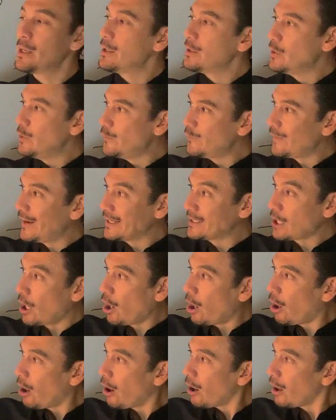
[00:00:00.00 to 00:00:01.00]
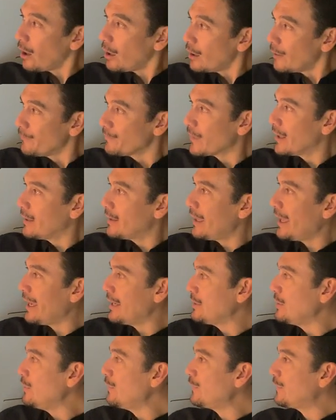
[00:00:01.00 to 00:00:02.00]
You find r
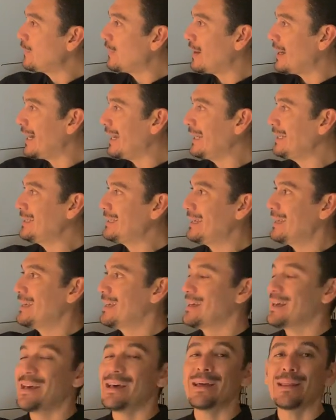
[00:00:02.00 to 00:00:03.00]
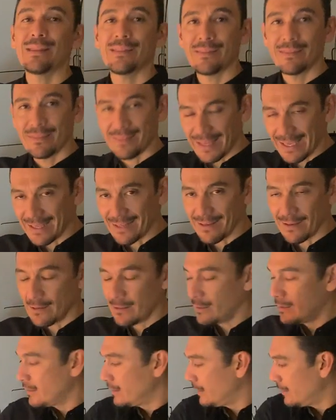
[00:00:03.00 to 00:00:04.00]
and you find theta.
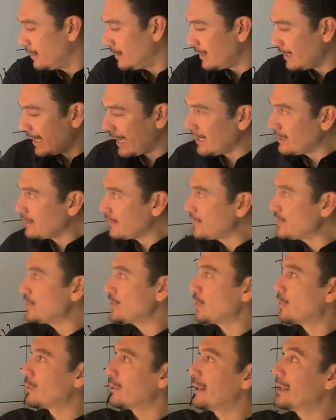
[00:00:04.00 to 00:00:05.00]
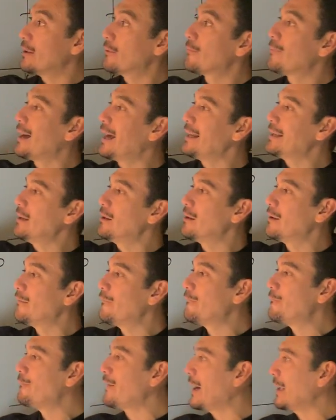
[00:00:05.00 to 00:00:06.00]
End of story right here.
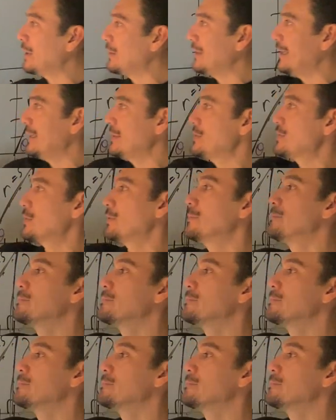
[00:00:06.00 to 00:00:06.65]
Final answer.